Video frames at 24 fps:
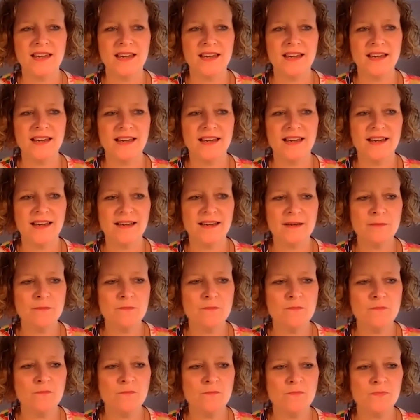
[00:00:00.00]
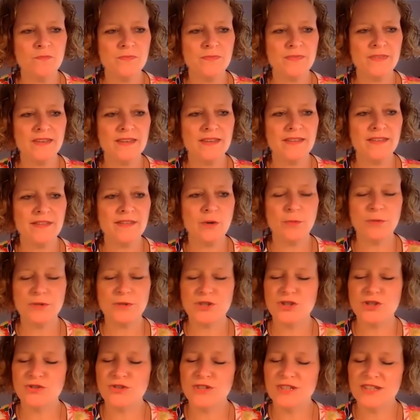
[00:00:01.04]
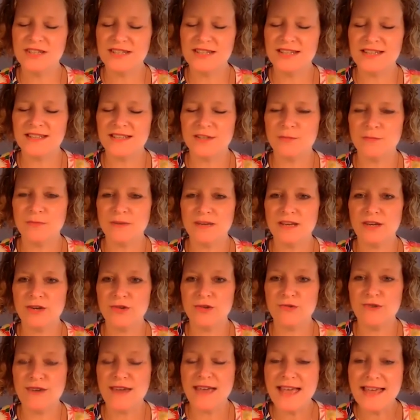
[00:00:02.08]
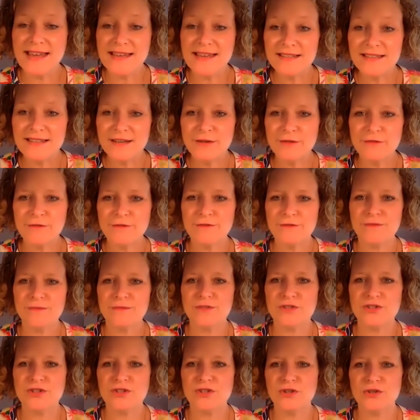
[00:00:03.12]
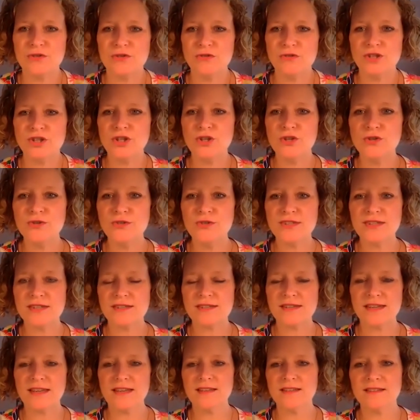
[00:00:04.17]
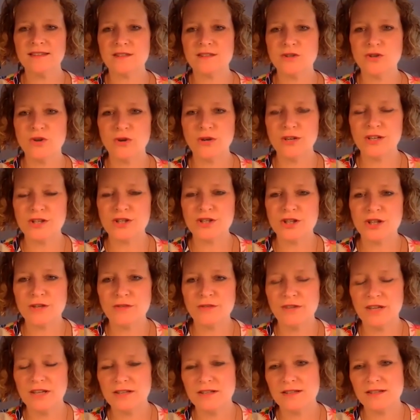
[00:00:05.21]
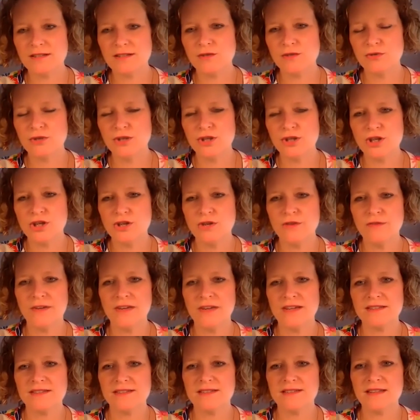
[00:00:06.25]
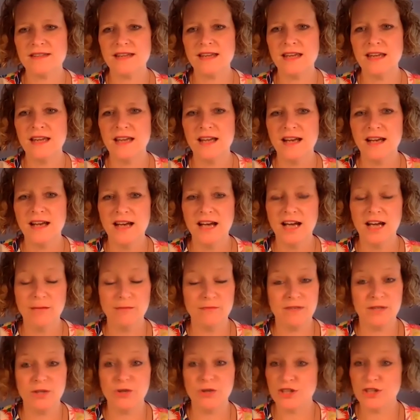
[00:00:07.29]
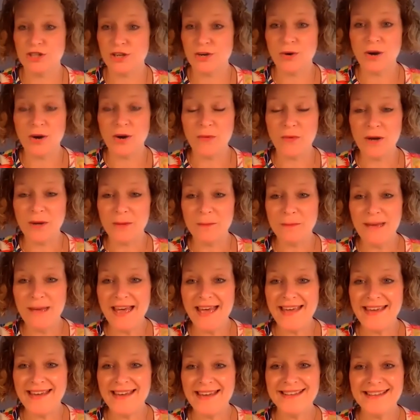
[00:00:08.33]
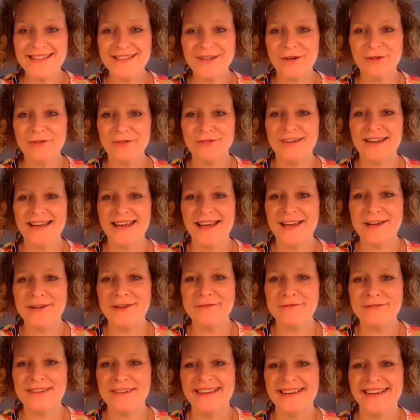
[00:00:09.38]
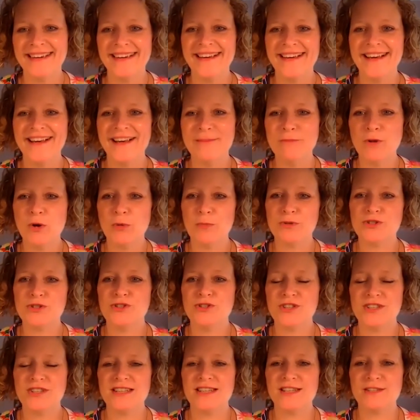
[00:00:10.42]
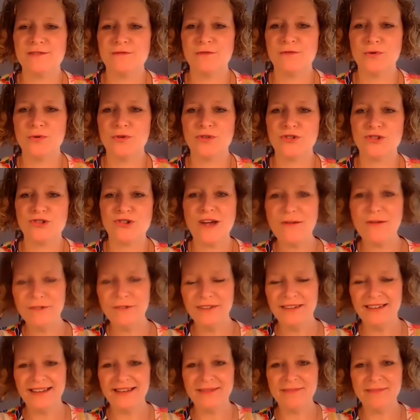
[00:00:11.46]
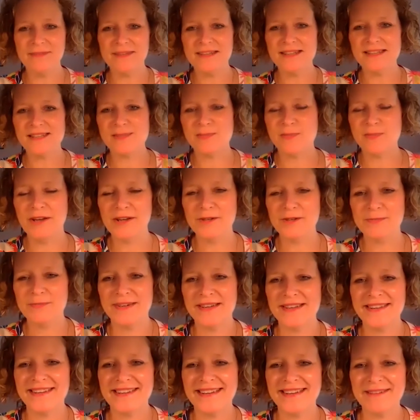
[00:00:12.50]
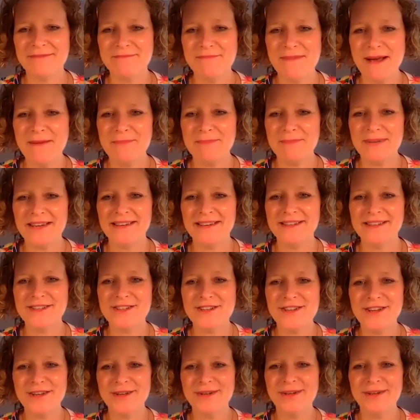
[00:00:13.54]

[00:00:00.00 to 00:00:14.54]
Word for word: um, the opportunity to be creative to use the skills and knowledge that you've learned at school and university, um, usually quite well paid, often have um, opportunities for travel. I'm inspired by the map behind you.